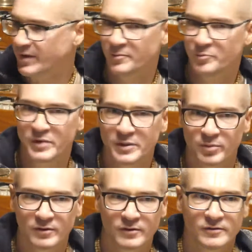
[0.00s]

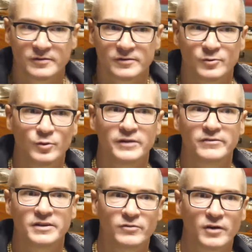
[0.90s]
people who live
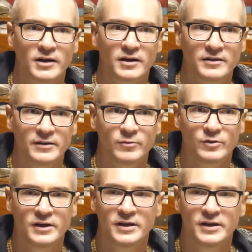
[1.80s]
in Dwaraka, they were